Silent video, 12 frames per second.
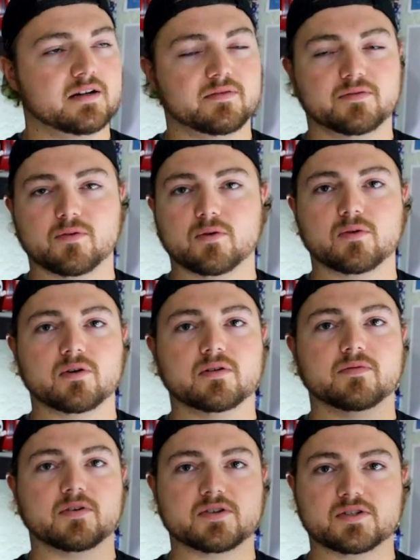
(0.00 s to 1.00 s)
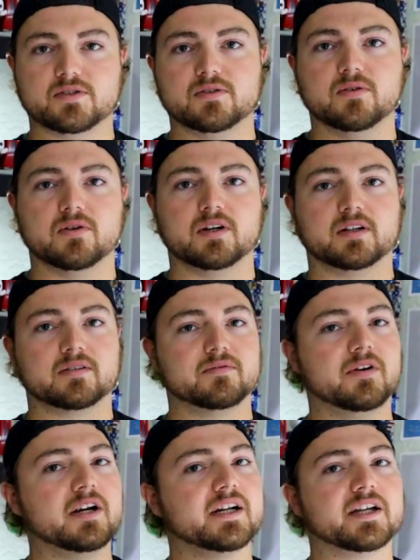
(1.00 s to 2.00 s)
I four-door versus two-door.
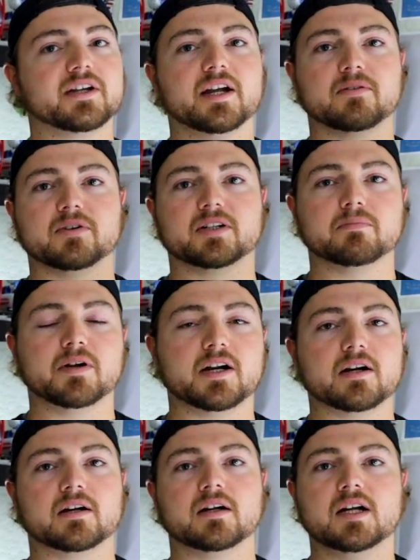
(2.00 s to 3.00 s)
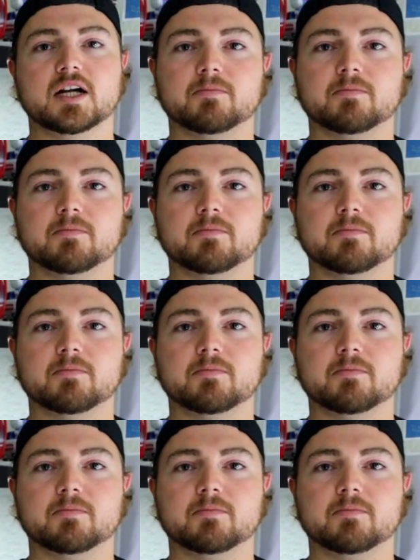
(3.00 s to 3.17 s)
You can't really compare,